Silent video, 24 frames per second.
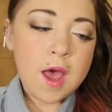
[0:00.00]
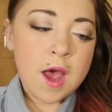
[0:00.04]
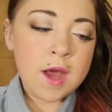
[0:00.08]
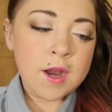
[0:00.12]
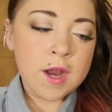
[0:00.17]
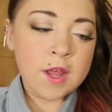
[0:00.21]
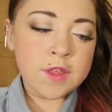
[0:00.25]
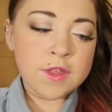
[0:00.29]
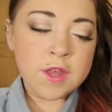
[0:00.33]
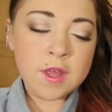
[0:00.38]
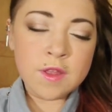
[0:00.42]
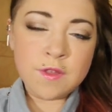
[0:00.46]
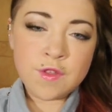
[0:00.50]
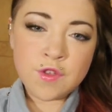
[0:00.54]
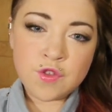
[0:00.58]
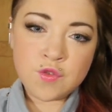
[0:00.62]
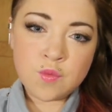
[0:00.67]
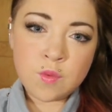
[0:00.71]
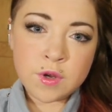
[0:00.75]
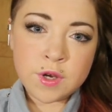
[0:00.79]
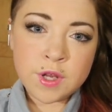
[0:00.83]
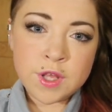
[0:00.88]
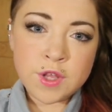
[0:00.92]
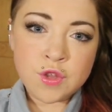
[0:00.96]
And I think
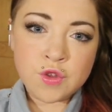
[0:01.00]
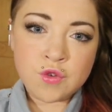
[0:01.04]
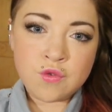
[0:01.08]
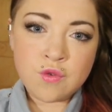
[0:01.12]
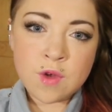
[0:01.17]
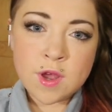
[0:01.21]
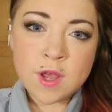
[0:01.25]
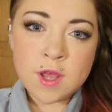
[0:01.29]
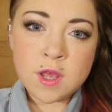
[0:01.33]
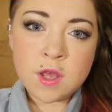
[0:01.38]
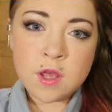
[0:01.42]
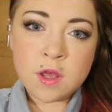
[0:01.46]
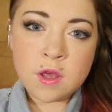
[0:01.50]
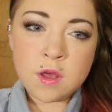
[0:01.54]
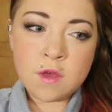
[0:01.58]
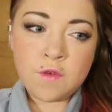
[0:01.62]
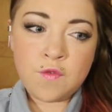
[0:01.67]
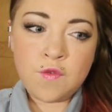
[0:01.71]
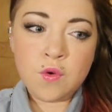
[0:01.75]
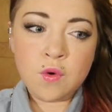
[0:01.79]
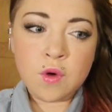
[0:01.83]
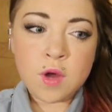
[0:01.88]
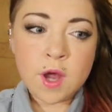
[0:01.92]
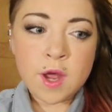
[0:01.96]
this one is great
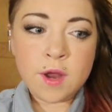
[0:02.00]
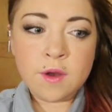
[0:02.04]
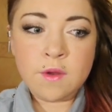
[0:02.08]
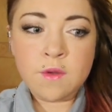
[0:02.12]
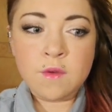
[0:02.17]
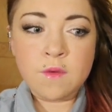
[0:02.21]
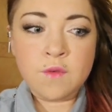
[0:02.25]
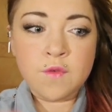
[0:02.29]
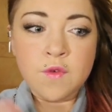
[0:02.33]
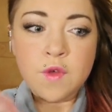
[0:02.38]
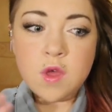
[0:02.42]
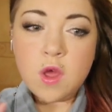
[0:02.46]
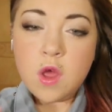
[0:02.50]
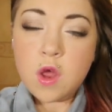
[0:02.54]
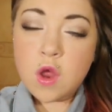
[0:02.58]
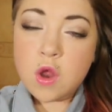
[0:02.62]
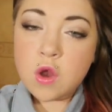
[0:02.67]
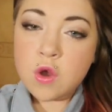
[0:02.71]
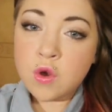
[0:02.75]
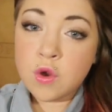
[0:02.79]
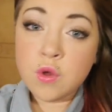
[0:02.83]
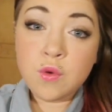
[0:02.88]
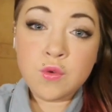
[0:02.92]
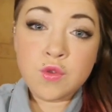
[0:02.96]
if you're kind of
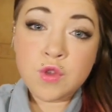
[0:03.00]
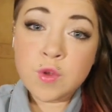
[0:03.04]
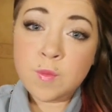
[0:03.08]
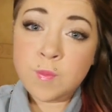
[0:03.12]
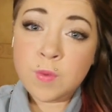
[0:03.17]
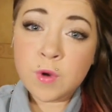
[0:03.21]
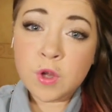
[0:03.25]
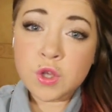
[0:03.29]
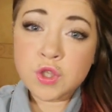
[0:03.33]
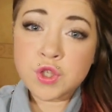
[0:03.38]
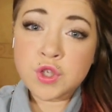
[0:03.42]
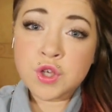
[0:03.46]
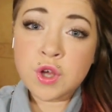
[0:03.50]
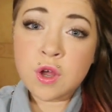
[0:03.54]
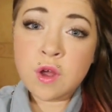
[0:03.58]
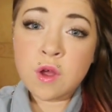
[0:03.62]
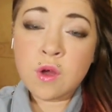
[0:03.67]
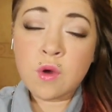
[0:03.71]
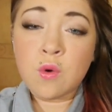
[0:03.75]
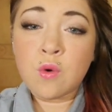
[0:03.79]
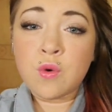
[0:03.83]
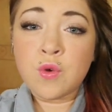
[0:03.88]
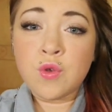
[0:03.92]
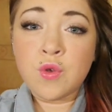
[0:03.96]
new to
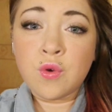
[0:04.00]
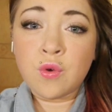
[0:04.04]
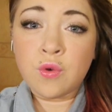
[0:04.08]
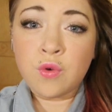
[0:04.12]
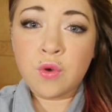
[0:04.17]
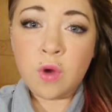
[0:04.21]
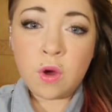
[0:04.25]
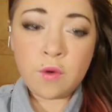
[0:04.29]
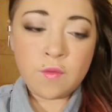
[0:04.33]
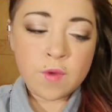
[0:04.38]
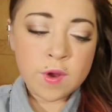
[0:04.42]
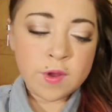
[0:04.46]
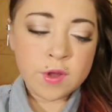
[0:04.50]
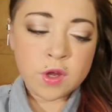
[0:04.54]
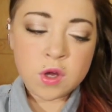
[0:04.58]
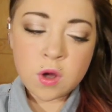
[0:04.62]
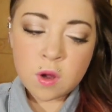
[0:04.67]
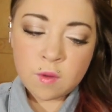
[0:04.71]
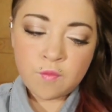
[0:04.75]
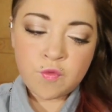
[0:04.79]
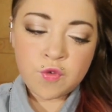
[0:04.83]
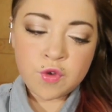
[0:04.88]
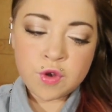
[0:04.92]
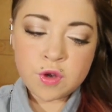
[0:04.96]
blusher or you're not really
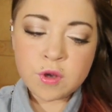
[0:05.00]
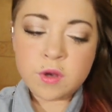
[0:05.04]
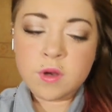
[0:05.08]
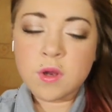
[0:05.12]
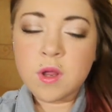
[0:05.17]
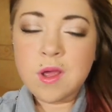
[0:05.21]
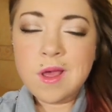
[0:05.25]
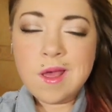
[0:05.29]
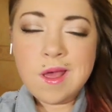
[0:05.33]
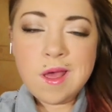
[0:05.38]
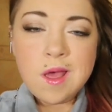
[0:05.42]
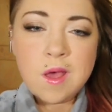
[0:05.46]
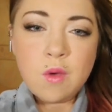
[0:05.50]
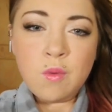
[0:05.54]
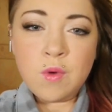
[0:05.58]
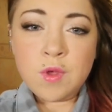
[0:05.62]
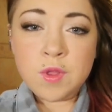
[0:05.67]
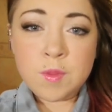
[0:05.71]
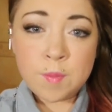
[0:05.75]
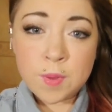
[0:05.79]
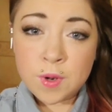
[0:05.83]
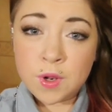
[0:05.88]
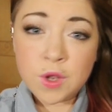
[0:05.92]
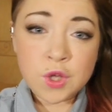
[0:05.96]
confident
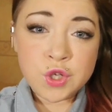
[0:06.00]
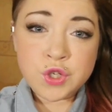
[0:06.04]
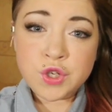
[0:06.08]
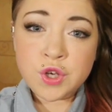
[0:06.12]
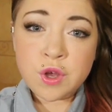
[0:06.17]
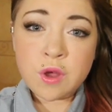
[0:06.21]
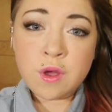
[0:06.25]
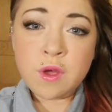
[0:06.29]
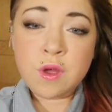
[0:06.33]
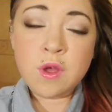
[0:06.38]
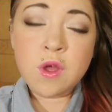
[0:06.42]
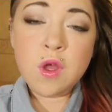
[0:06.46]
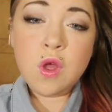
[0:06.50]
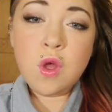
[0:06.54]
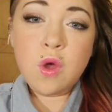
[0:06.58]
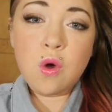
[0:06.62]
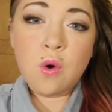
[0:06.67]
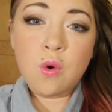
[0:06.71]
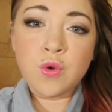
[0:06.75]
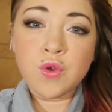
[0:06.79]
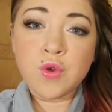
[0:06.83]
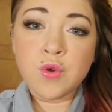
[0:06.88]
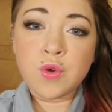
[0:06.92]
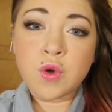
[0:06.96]
with blusher
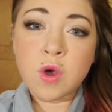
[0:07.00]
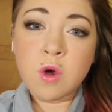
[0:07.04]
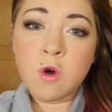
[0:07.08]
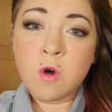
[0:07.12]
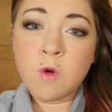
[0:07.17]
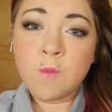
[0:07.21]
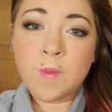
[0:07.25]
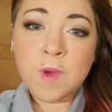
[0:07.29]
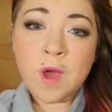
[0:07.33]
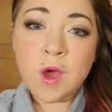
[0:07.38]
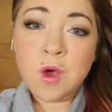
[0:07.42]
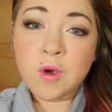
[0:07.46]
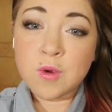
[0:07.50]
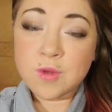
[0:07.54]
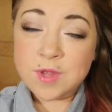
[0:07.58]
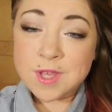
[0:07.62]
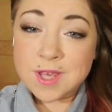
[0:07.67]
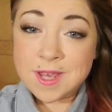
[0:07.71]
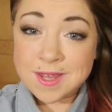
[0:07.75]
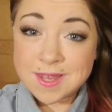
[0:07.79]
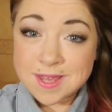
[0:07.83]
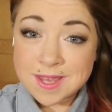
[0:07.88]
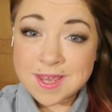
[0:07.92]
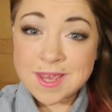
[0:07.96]
or you go a bit
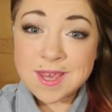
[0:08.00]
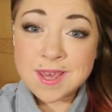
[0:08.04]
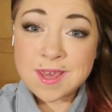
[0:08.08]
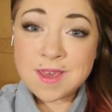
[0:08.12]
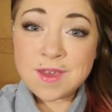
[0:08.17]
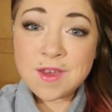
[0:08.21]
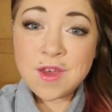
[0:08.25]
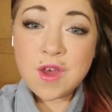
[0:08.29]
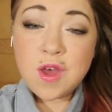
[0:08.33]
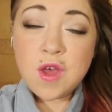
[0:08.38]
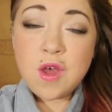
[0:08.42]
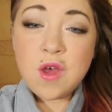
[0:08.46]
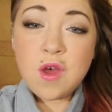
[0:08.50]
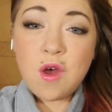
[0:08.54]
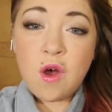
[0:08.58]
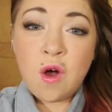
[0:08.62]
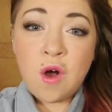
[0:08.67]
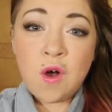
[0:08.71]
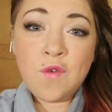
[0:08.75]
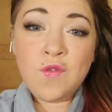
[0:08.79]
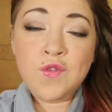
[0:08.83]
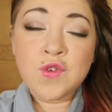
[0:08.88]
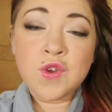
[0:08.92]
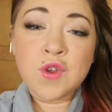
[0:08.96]
OTT
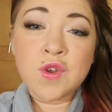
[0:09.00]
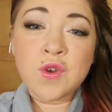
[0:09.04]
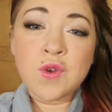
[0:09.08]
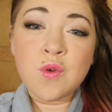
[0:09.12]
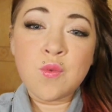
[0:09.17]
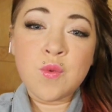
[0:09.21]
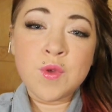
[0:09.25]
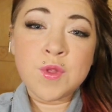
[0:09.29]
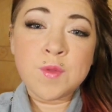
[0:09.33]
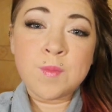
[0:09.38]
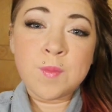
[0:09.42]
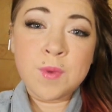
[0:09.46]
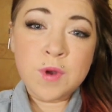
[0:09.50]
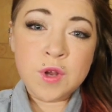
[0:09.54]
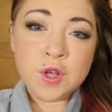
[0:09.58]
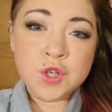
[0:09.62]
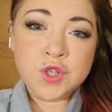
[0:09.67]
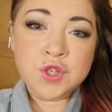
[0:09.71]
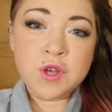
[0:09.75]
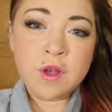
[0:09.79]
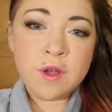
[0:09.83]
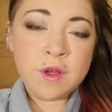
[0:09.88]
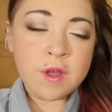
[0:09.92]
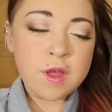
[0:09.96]
often with
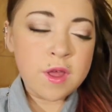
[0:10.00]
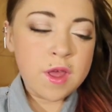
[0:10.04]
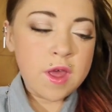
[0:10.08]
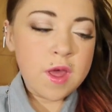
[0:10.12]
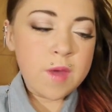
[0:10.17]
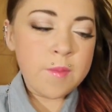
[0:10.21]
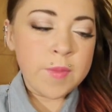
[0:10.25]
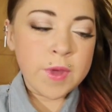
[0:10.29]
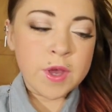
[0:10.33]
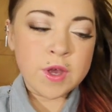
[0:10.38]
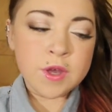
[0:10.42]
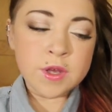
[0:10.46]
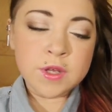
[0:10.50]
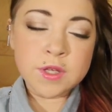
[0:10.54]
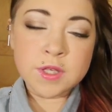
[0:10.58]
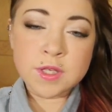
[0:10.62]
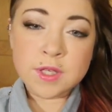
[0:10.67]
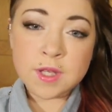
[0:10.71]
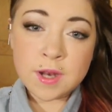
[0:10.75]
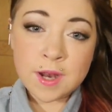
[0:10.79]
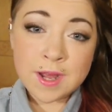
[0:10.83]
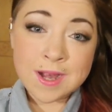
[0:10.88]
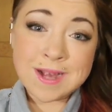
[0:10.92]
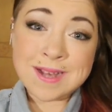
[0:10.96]
blusher
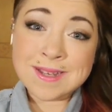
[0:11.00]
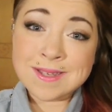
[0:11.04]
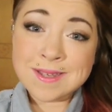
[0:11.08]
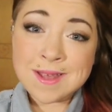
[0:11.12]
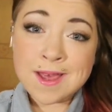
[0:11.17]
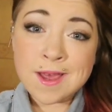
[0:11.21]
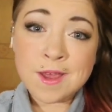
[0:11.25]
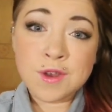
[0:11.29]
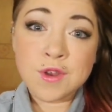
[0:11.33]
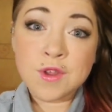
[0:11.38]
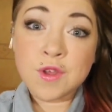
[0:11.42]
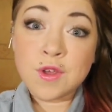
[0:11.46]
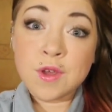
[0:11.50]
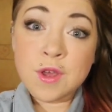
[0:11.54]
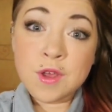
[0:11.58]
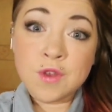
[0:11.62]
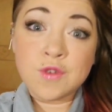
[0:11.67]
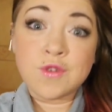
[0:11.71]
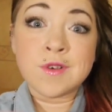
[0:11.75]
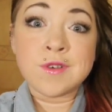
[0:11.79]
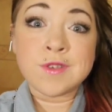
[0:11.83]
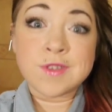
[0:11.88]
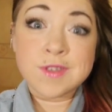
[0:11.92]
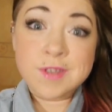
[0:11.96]
because, like I said,
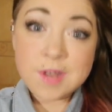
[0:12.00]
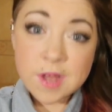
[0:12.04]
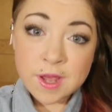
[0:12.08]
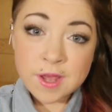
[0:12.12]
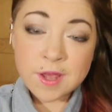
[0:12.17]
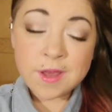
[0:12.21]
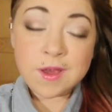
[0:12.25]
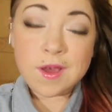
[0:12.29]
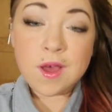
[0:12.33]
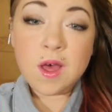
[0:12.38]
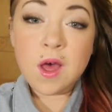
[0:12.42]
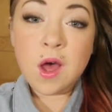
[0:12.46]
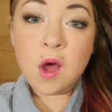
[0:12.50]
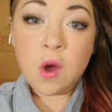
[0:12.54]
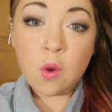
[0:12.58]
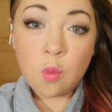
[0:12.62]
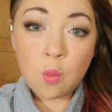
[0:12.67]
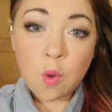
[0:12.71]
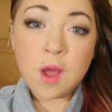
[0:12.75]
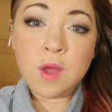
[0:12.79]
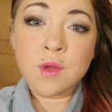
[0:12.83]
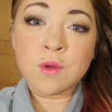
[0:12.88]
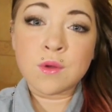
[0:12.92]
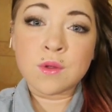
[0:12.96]
it does take a
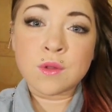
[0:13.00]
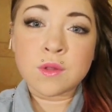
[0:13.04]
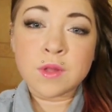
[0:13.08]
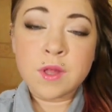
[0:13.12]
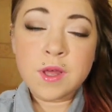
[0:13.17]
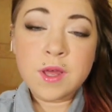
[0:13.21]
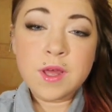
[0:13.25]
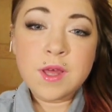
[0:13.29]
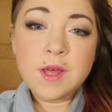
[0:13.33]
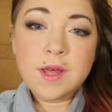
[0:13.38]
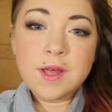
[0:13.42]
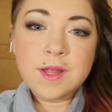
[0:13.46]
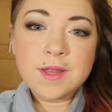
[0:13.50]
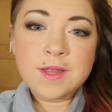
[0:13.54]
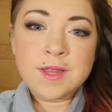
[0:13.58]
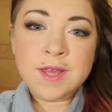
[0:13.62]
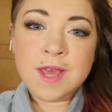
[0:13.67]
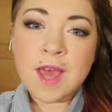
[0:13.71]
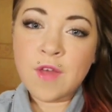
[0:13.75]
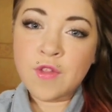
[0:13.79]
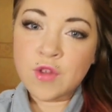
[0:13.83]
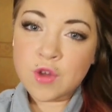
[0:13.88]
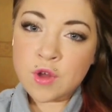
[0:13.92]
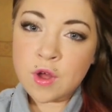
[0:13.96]
while to
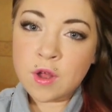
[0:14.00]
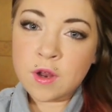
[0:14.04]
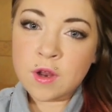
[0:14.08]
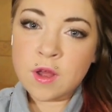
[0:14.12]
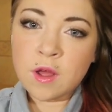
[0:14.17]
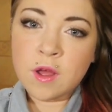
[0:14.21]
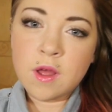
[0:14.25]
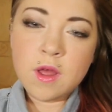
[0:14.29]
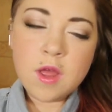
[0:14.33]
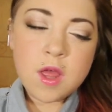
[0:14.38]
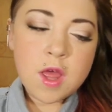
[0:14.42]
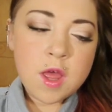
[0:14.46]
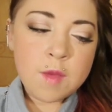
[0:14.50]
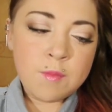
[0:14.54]
get the colour.